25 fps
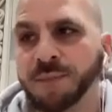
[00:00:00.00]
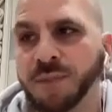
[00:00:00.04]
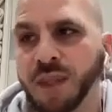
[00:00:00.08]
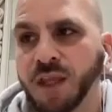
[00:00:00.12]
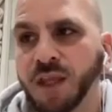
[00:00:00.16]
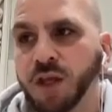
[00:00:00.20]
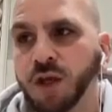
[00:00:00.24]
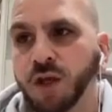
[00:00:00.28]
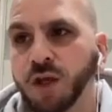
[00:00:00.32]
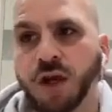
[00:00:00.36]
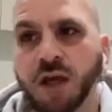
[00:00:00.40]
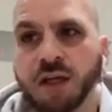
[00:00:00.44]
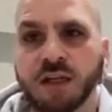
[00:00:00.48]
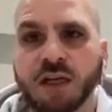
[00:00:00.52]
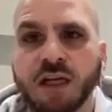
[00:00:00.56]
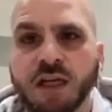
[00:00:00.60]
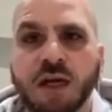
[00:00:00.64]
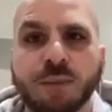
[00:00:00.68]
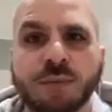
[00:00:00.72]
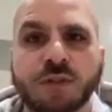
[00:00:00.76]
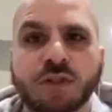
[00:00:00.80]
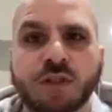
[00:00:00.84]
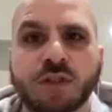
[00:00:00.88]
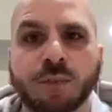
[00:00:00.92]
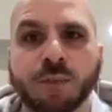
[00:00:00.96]
United are
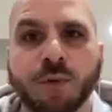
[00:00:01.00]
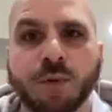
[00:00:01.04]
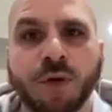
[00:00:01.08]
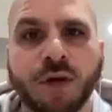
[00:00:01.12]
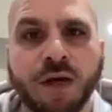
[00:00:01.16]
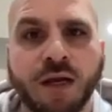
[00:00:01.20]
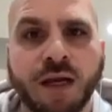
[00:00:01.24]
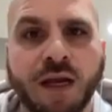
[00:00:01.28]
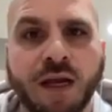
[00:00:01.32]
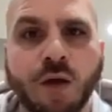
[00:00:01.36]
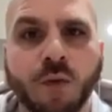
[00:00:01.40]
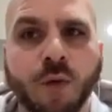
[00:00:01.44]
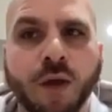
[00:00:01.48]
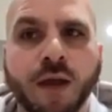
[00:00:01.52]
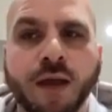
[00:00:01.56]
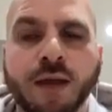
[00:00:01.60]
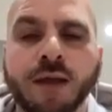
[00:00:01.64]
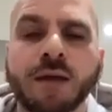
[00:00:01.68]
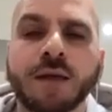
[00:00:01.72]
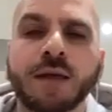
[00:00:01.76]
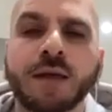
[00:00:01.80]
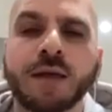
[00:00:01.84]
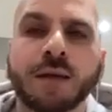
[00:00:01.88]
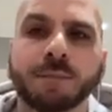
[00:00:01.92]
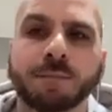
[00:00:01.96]
coming to the point now
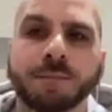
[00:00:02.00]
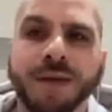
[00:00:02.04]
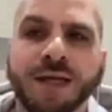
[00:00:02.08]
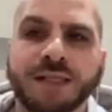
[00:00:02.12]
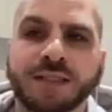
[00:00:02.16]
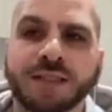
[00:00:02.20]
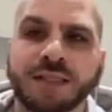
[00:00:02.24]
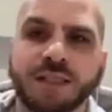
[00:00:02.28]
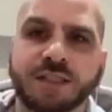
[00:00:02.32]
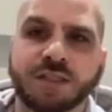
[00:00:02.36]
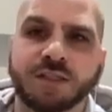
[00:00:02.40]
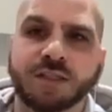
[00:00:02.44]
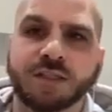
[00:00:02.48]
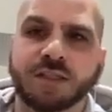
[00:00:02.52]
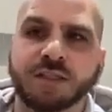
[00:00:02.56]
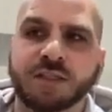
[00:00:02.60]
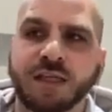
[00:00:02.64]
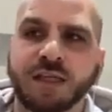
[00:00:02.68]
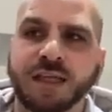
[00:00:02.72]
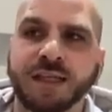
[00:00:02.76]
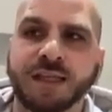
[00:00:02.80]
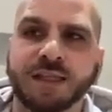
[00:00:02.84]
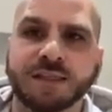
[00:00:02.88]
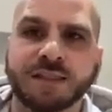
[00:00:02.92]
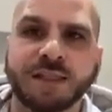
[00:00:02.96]
where Matic is
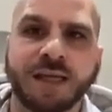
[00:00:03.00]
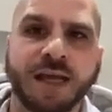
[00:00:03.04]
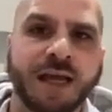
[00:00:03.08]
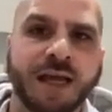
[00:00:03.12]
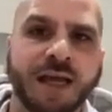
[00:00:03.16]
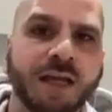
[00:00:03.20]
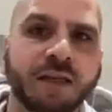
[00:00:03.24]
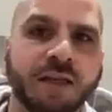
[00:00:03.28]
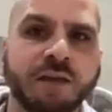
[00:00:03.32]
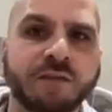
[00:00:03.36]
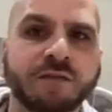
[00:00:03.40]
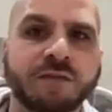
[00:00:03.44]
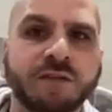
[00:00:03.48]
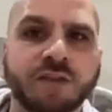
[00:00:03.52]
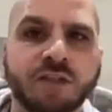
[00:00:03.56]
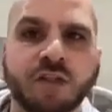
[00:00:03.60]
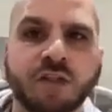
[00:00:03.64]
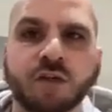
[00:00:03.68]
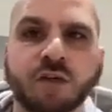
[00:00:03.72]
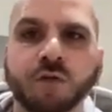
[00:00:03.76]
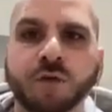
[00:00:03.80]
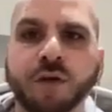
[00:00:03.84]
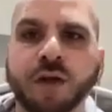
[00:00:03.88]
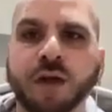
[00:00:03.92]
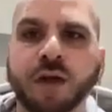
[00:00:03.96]
at the tail end of his
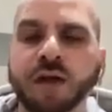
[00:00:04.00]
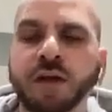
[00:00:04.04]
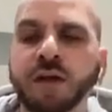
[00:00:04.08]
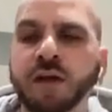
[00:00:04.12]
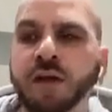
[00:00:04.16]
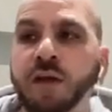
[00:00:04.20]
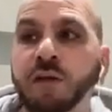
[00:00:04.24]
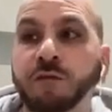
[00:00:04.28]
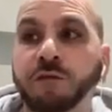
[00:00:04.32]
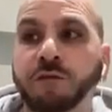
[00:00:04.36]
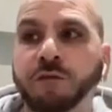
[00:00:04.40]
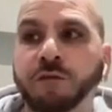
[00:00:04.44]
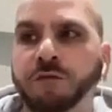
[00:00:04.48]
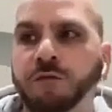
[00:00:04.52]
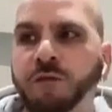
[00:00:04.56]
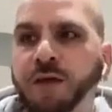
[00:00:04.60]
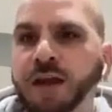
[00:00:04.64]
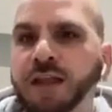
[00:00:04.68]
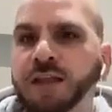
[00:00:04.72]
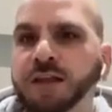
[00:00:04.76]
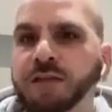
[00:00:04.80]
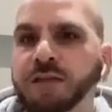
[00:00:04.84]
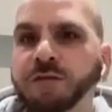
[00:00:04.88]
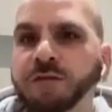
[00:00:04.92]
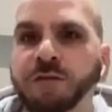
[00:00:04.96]
career.
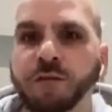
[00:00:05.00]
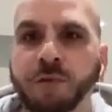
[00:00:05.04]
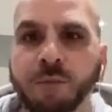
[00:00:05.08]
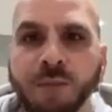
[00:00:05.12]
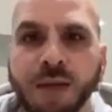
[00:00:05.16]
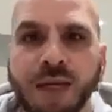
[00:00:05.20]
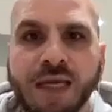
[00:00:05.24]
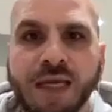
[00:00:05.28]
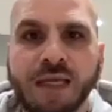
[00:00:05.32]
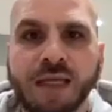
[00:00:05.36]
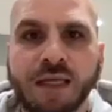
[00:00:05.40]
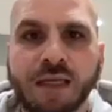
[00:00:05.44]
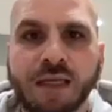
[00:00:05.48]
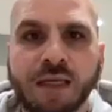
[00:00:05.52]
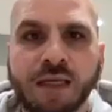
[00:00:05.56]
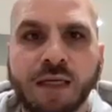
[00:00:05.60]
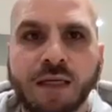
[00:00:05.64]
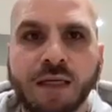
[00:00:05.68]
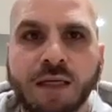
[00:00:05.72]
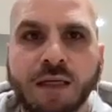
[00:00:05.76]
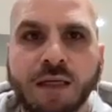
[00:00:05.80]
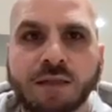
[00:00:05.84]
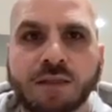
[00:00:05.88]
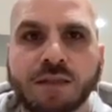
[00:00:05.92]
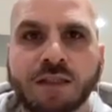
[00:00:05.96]
Fred, for me,
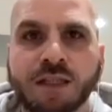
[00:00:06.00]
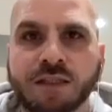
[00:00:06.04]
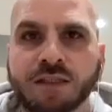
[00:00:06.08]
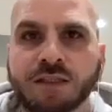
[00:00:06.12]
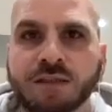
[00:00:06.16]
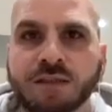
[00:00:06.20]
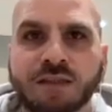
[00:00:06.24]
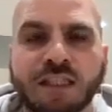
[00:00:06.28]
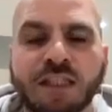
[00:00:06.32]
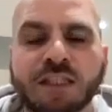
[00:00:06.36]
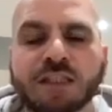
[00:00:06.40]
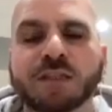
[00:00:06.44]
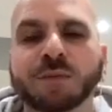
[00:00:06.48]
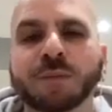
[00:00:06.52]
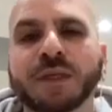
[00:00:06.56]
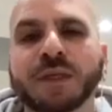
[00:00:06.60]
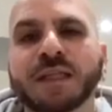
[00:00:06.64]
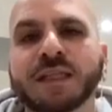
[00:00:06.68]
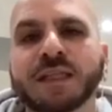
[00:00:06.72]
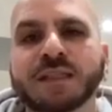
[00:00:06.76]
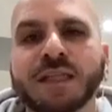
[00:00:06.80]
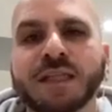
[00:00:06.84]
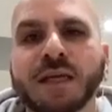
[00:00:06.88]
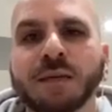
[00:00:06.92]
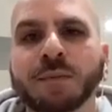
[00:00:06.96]
doesn't seem to be
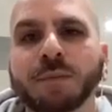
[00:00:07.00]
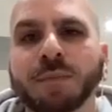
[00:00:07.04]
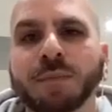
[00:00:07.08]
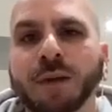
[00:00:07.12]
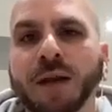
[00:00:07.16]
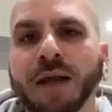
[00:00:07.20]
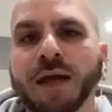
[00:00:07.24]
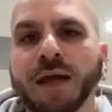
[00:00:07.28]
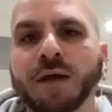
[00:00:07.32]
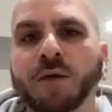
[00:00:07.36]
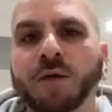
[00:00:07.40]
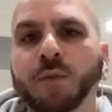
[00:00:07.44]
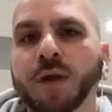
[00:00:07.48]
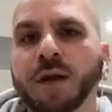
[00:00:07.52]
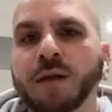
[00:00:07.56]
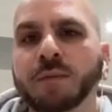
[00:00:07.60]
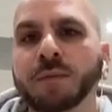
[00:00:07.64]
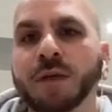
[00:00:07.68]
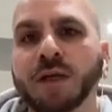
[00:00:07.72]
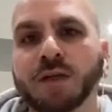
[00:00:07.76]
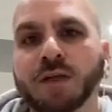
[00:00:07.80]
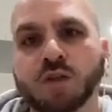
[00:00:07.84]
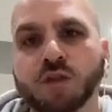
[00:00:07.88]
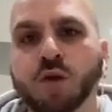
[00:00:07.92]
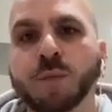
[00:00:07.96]
the same player when
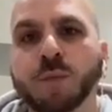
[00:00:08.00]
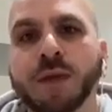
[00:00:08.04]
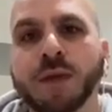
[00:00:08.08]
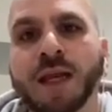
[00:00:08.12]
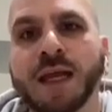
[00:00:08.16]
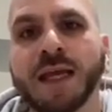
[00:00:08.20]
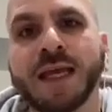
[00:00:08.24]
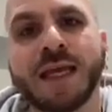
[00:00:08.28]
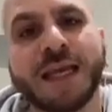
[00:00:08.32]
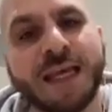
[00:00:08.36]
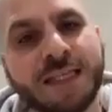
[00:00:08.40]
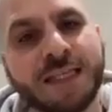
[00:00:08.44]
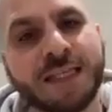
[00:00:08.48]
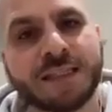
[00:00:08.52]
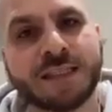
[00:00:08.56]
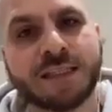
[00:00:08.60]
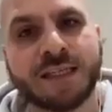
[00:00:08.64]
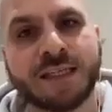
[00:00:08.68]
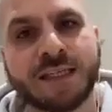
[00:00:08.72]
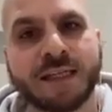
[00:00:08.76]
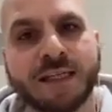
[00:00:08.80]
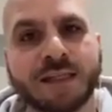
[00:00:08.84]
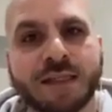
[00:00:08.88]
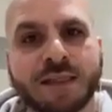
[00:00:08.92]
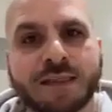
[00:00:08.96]
McTominay
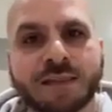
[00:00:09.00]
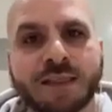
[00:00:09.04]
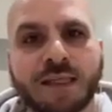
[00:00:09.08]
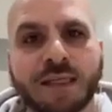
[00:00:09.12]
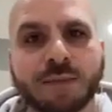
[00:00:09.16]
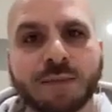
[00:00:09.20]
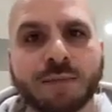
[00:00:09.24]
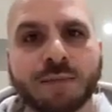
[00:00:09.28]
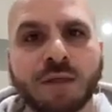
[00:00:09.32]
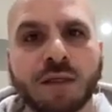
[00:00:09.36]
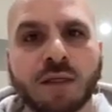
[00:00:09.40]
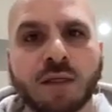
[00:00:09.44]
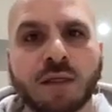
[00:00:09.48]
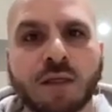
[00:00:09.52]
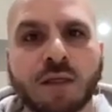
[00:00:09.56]
isn't in the team.